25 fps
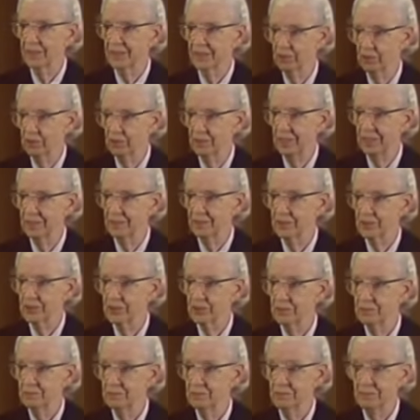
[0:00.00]
in good English
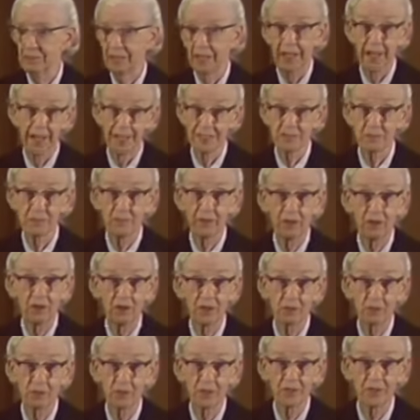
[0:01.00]
and spell
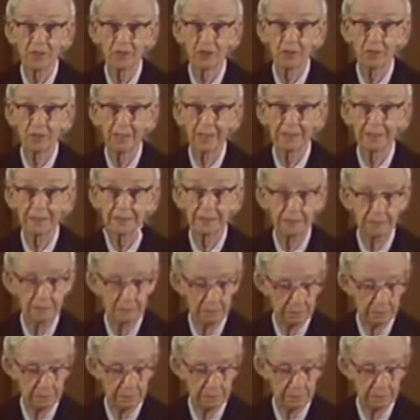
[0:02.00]
all the words correctly.